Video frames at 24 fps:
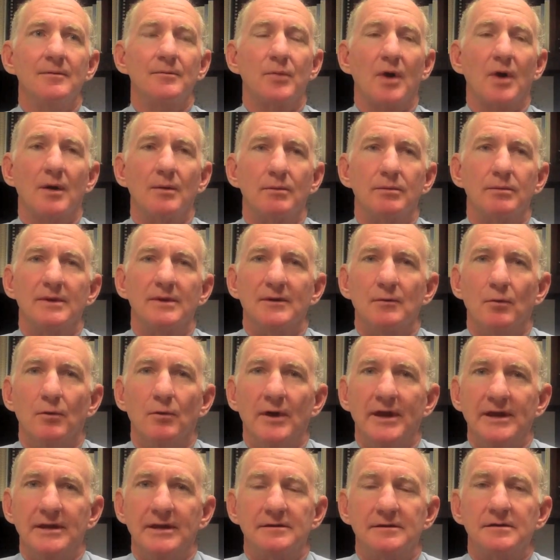Probably
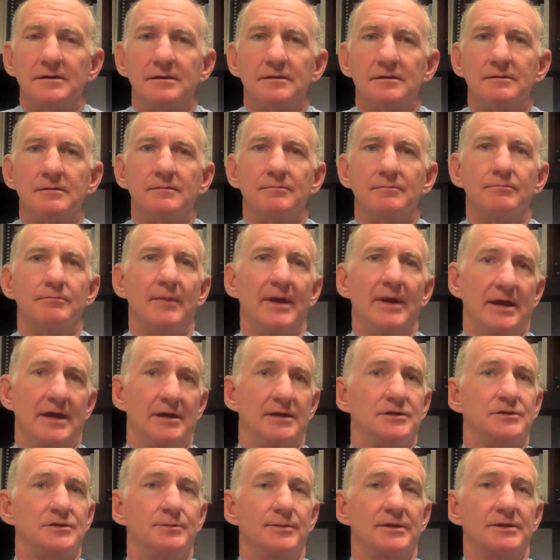weight
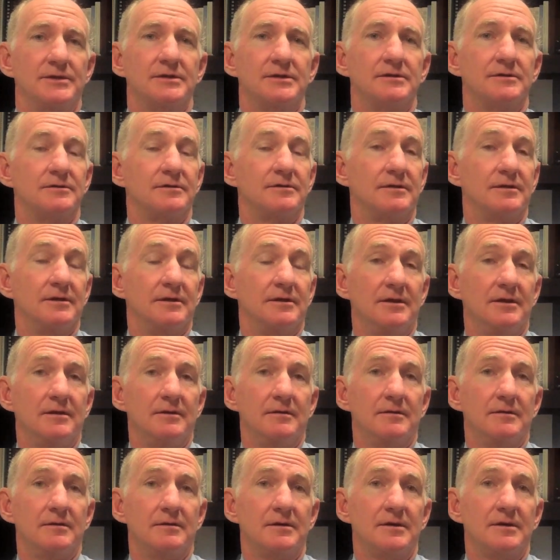management is the
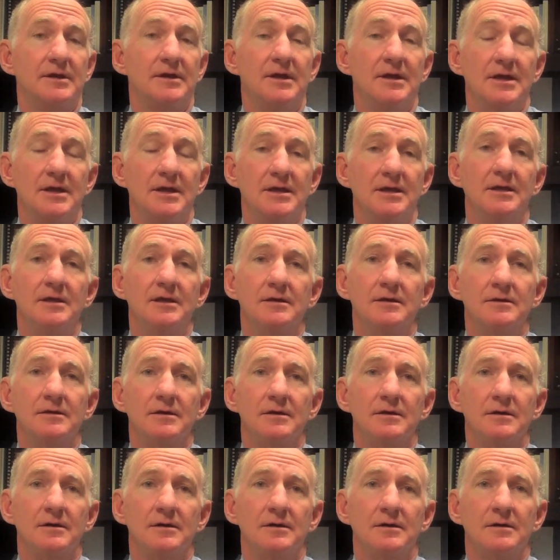key
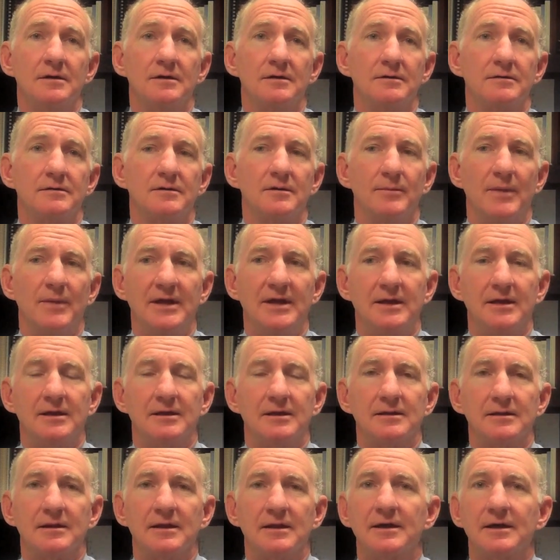to making
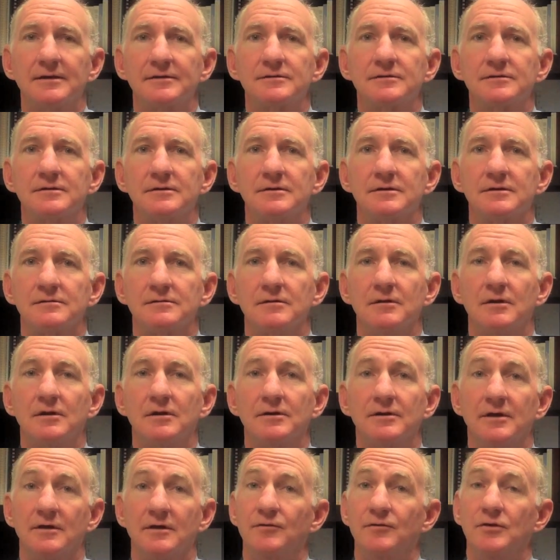it last as
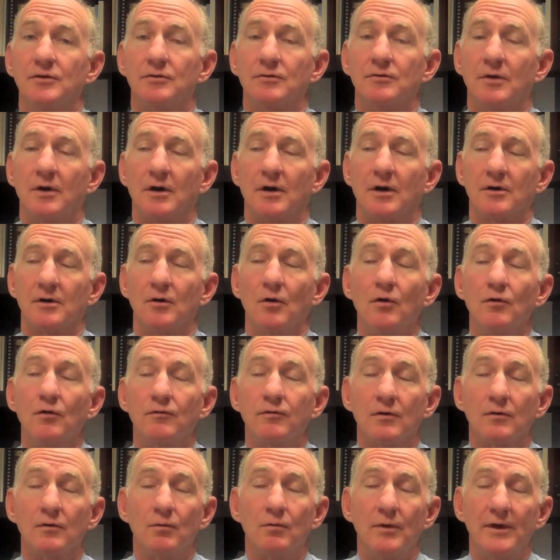long. If you are
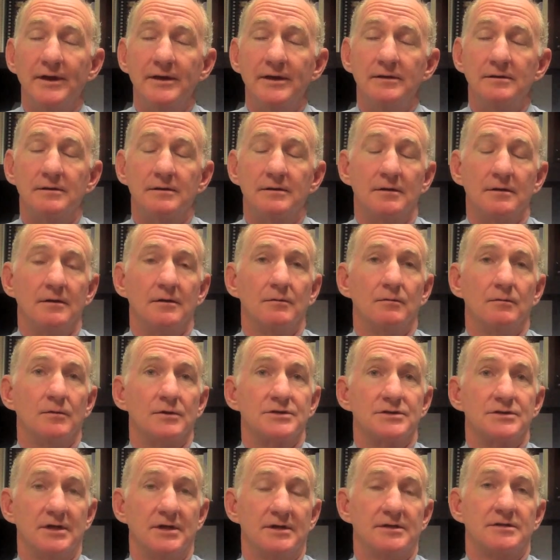overweight,
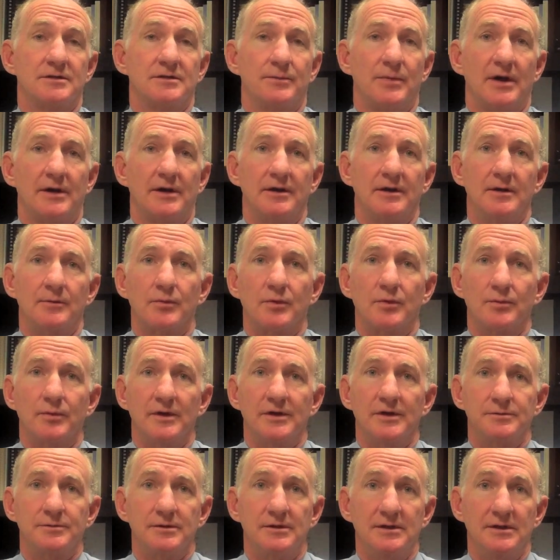what's nice about a hip
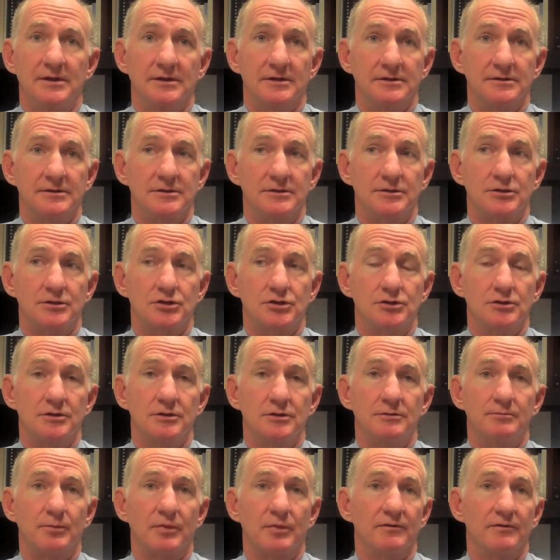replacement is it
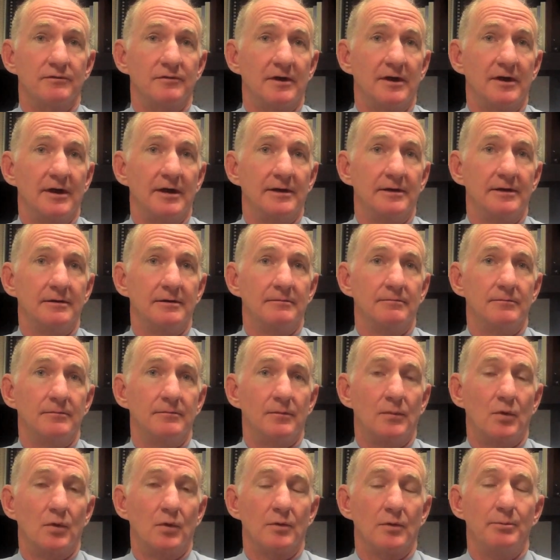should provide
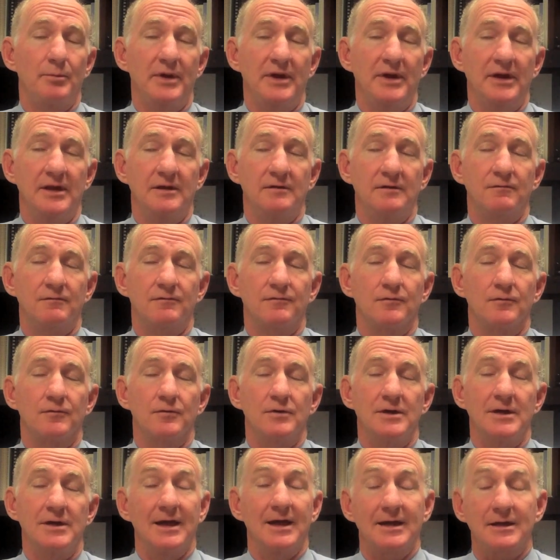more
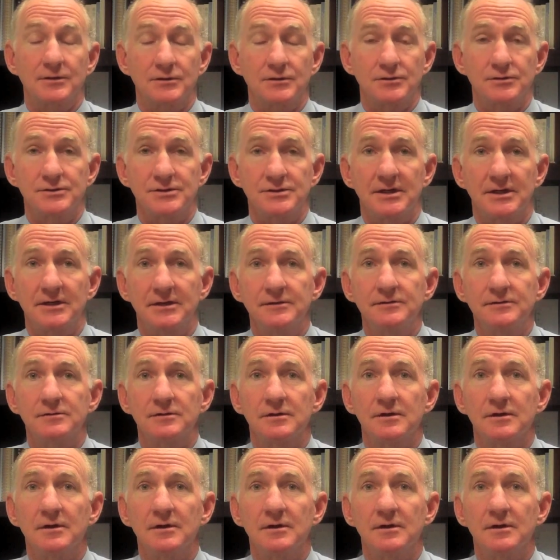pain-free exercise,